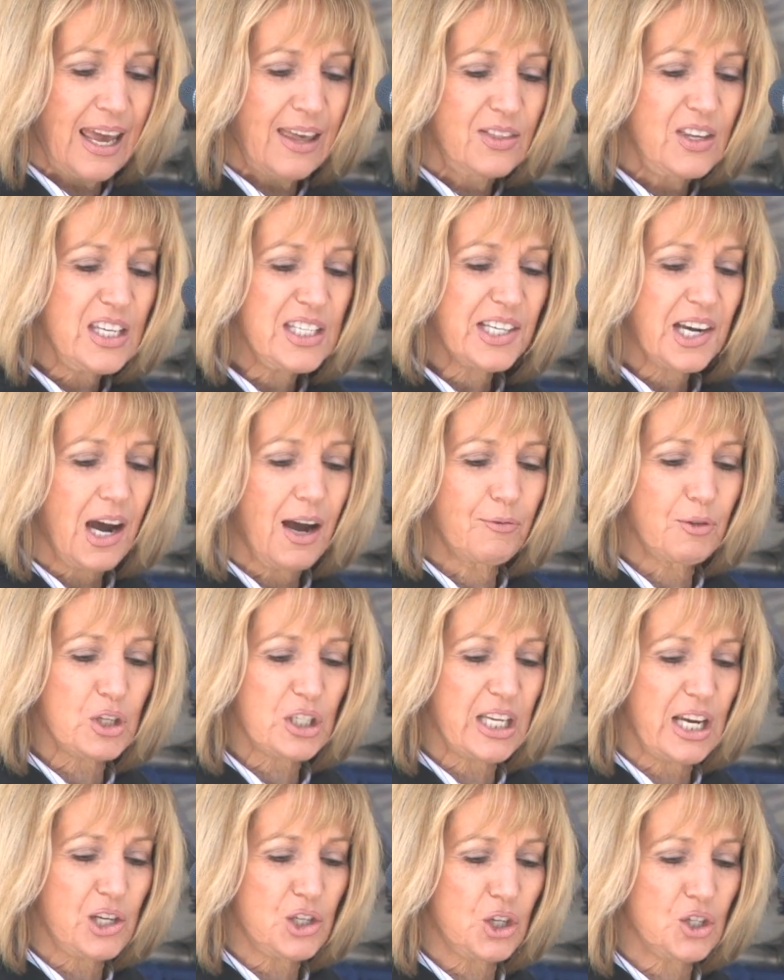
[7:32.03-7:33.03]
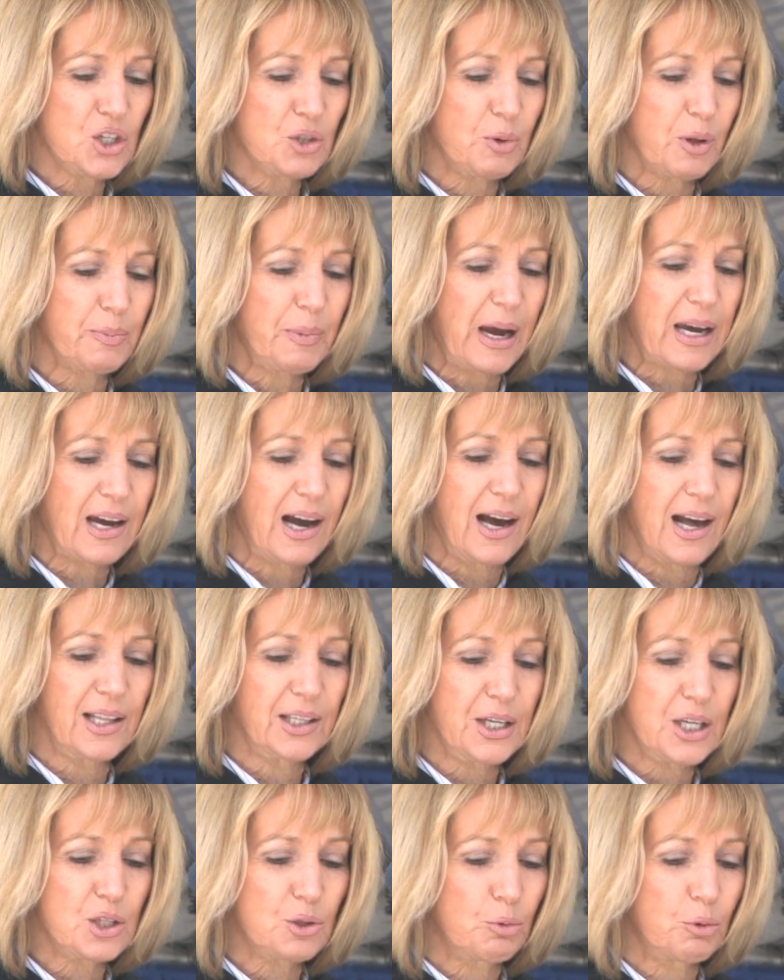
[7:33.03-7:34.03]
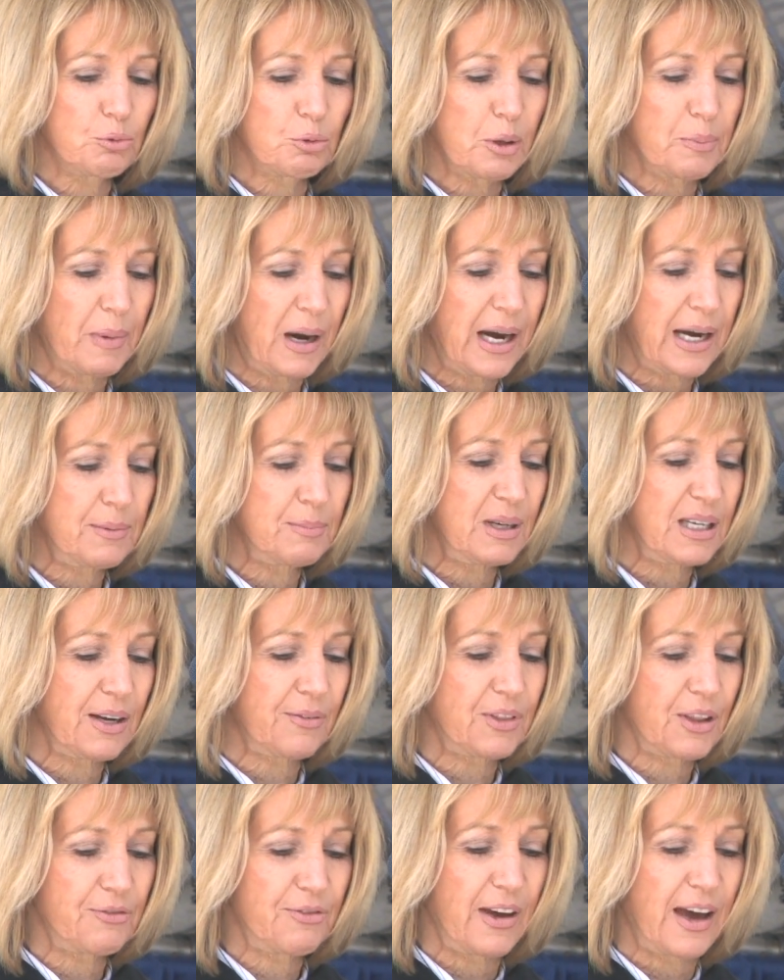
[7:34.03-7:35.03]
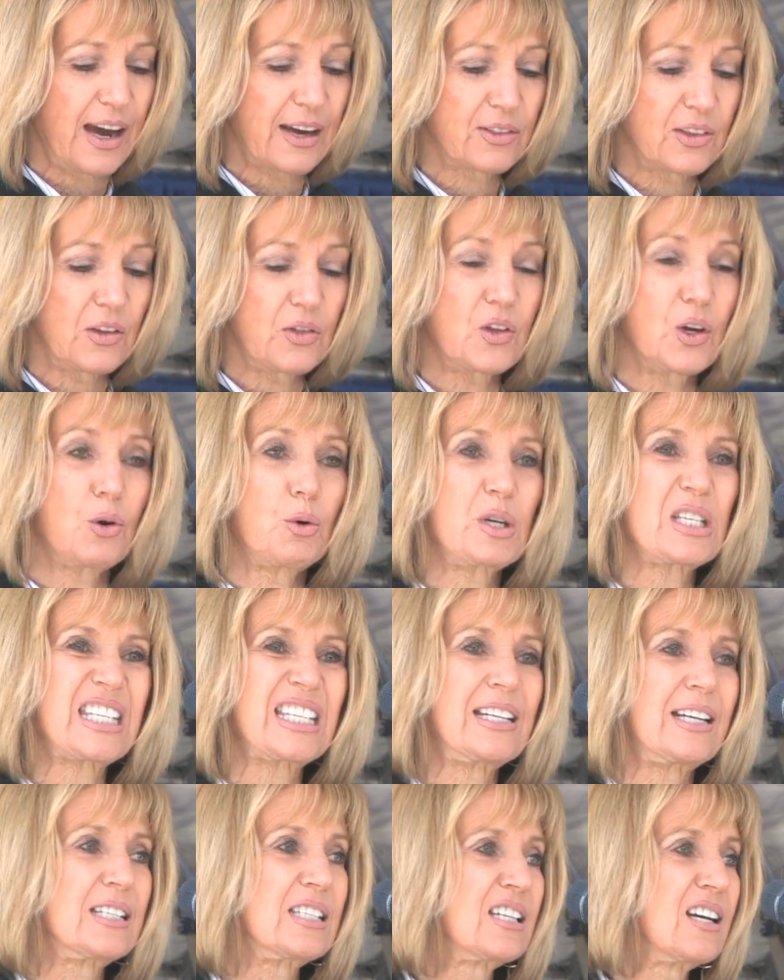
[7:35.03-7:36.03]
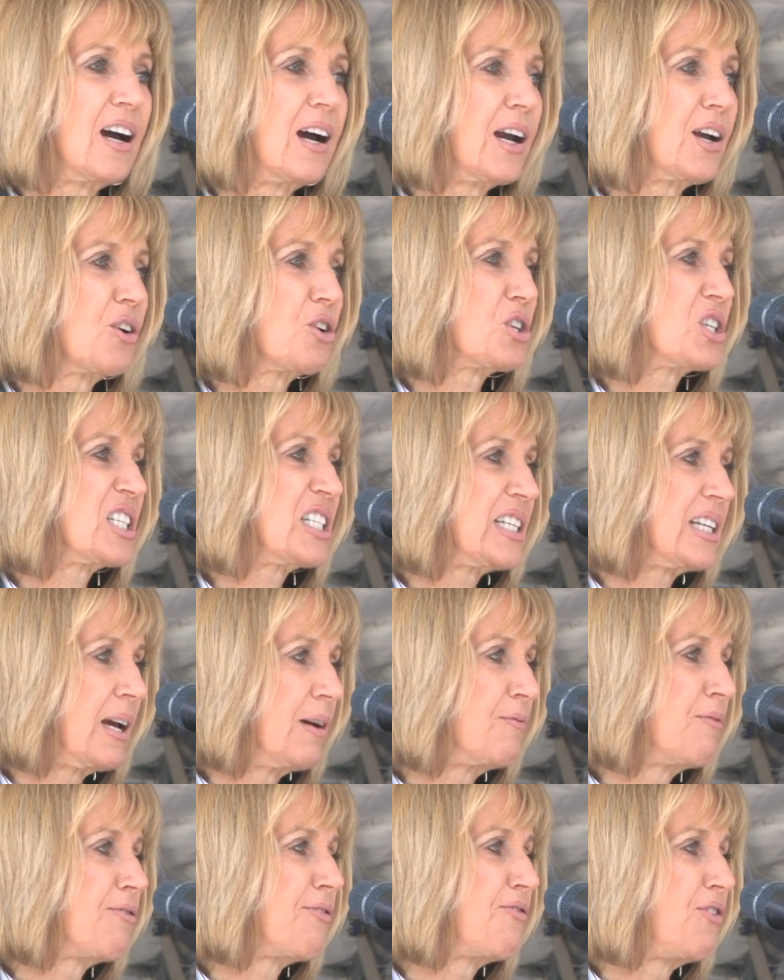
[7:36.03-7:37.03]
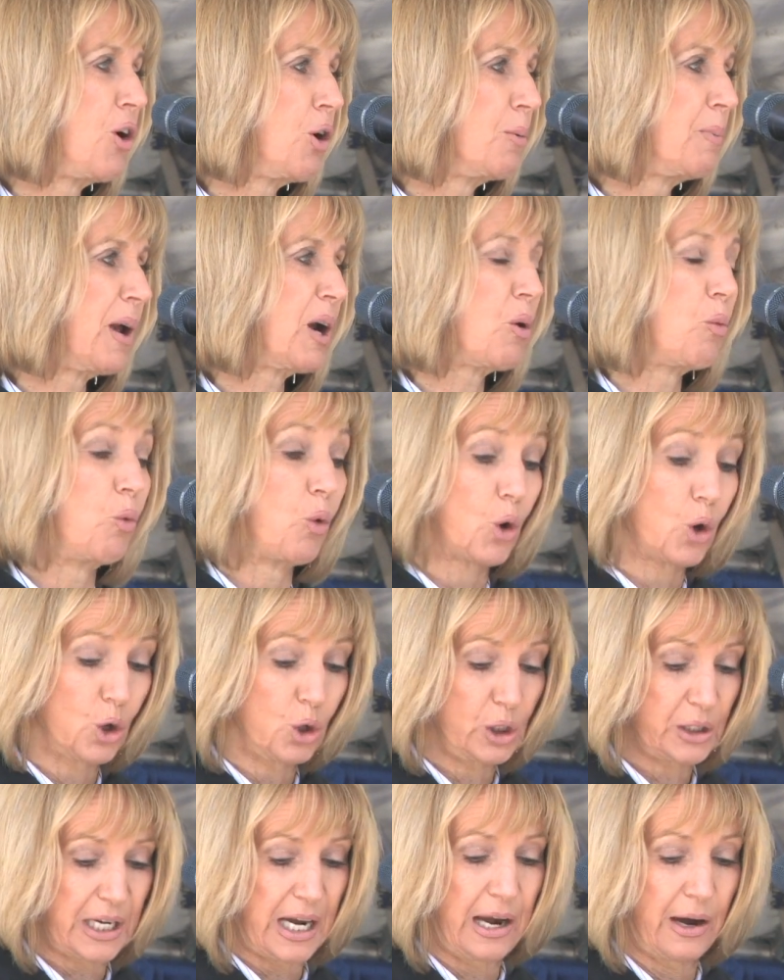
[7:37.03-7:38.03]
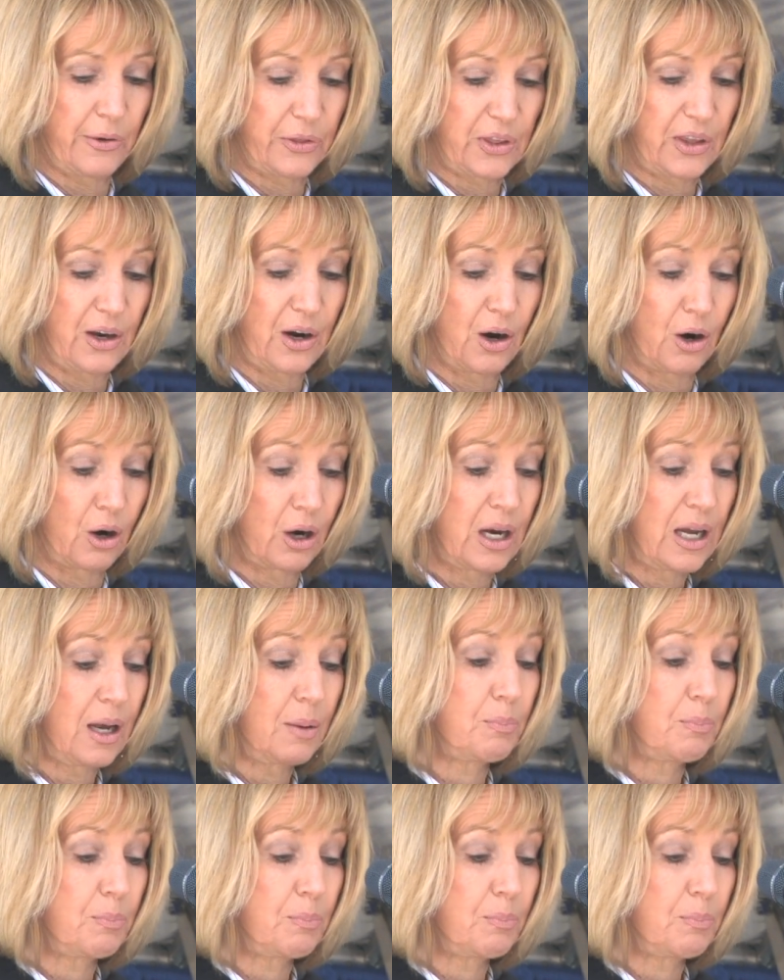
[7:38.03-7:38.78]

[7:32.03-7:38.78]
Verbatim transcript: These conversations with my colleagues would remind me of the fact that there was an entire STEM phobic world out there